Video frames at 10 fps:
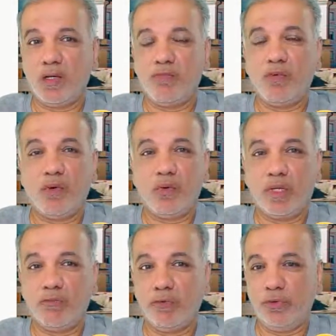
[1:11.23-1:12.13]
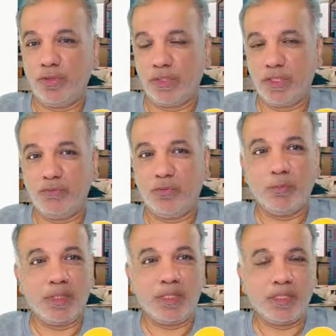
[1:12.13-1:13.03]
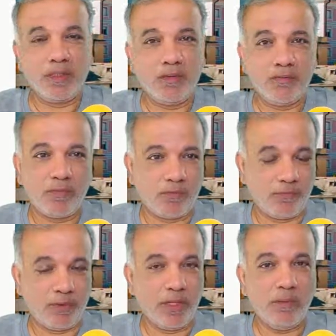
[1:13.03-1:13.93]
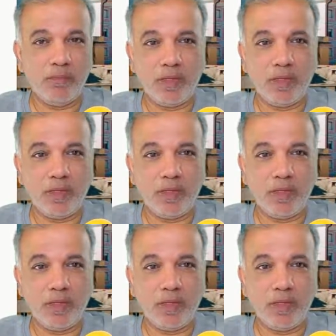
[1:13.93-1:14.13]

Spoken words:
for giving you this information for free.